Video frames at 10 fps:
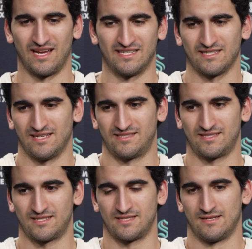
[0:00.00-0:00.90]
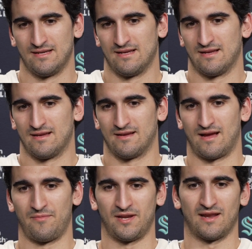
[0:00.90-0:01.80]
it's,
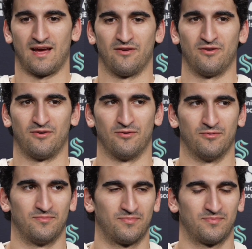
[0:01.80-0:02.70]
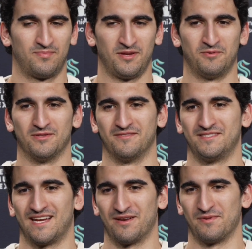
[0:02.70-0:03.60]
I mean, I don't know, people who live in
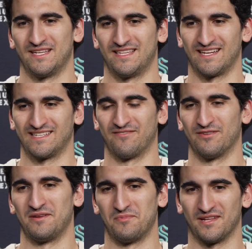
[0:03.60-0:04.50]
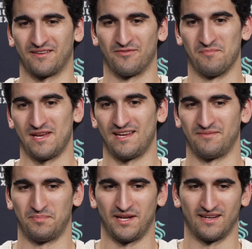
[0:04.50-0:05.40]
Seattle might think differently, but, like, for me,
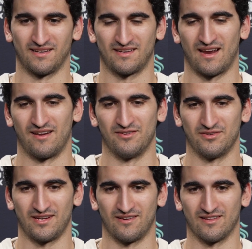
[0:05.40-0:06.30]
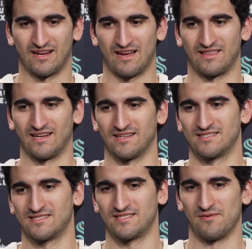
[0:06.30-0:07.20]
being kind of new here, like, I think
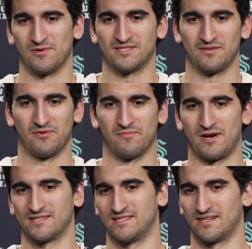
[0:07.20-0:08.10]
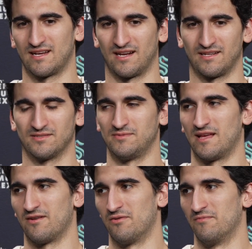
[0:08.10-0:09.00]
it's somewhat similar to Boston. It kind of gives me
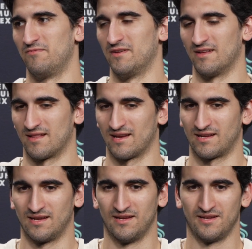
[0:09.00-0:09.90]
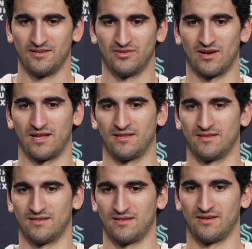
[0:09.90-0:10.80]
that home feeling. Like, you got,
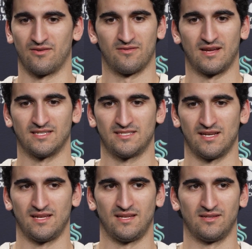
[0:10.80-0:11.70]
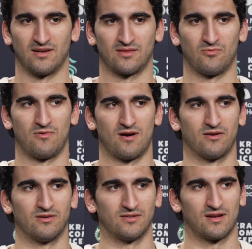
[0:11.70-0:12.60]
you know, a nice city, you got the
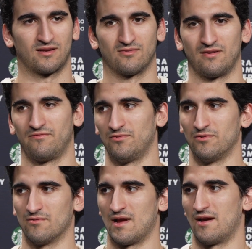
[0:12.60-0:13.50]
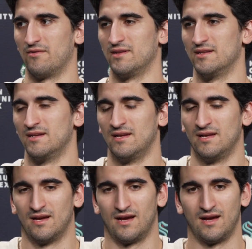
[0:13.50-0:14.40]
water, you got great food around, and
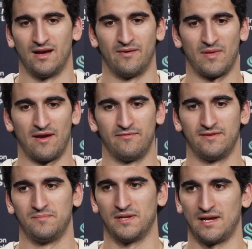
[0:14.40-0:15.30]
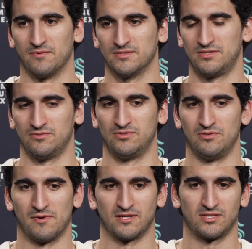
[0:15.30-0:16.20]
I haven't been able to
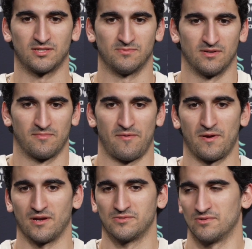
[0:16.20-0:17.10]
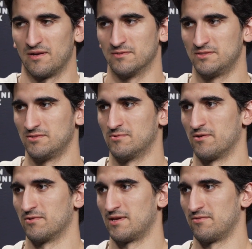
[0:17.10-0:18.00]
do much exploring. My parents were able to
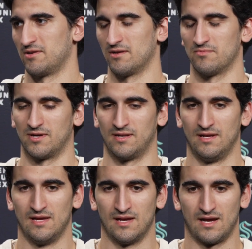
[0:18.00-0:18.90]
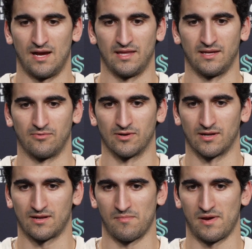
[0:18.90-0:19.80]
while they were here, but I think we're
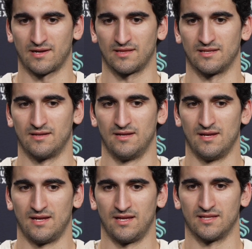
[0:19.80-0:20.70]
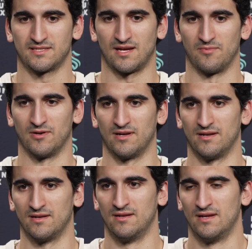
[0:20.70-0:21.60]
going to come back in the summer
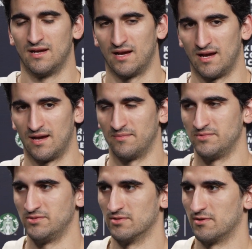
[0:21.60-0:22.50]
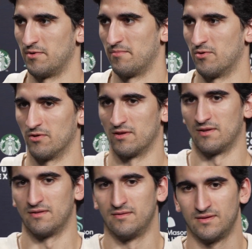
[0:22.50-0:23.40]
and do a little bit more
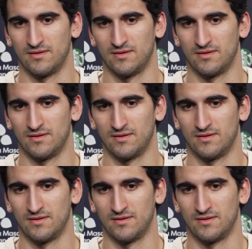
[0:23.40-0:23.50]
than